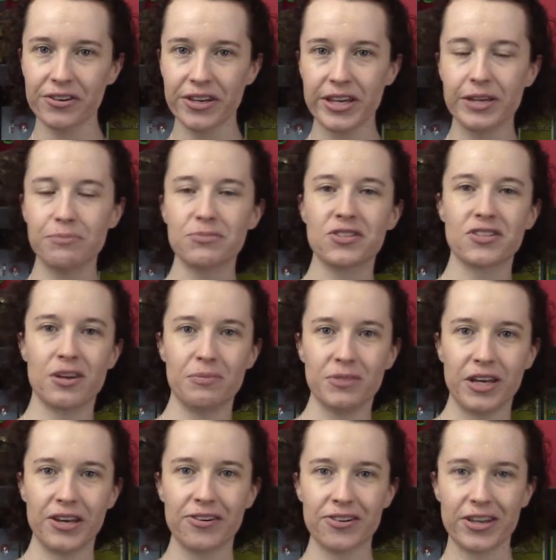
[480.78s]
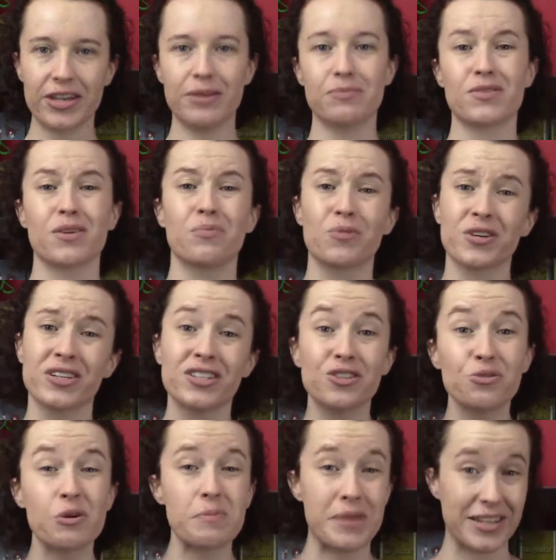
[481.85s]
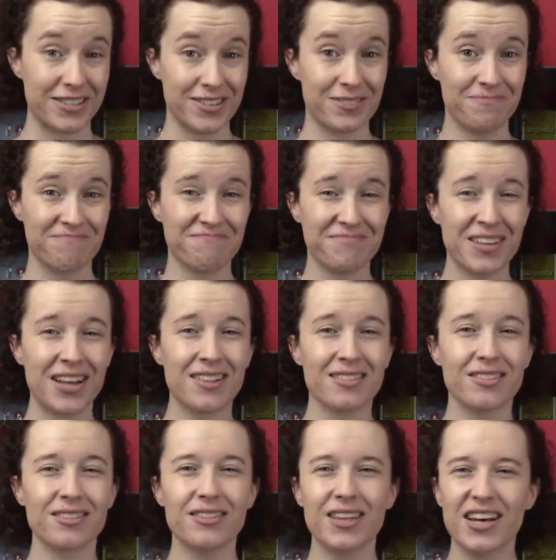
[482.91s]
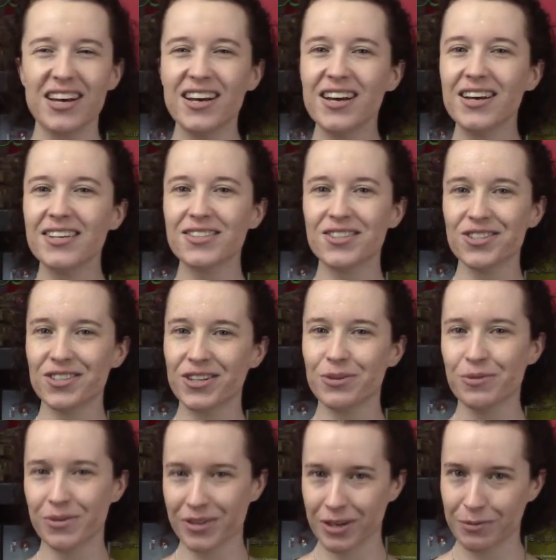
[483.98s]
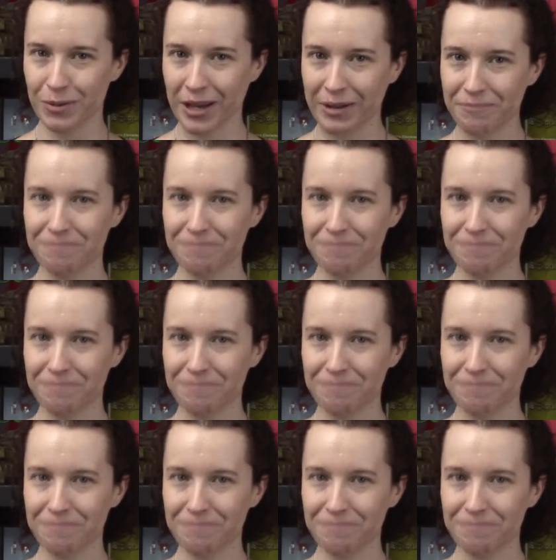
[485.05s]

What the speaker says: games, some lighter games, and we're going to do our best. Let's look at what we're going to play.